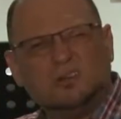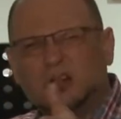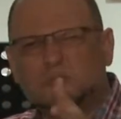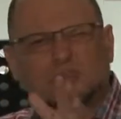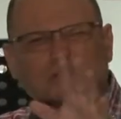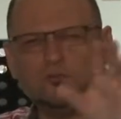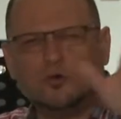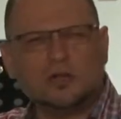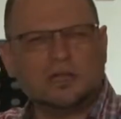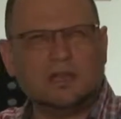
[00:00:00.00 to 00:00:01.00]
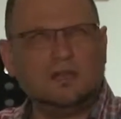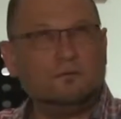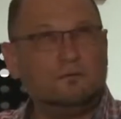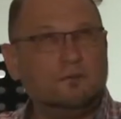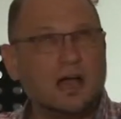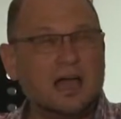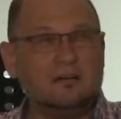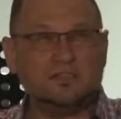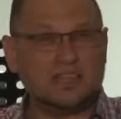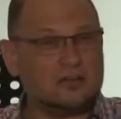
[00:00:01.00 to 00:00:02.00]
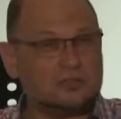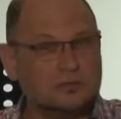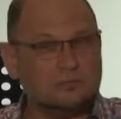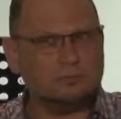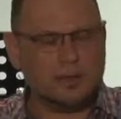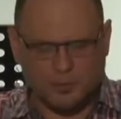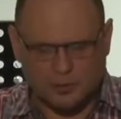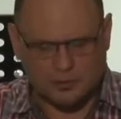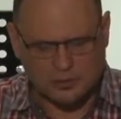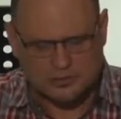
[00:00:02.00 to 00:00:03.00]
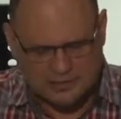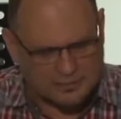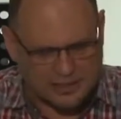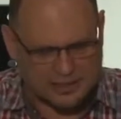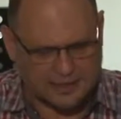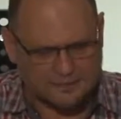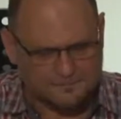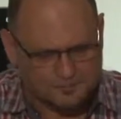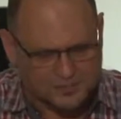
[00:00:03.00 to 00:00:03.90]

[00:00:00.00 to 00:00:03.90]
Almost 45,000 people, something like that.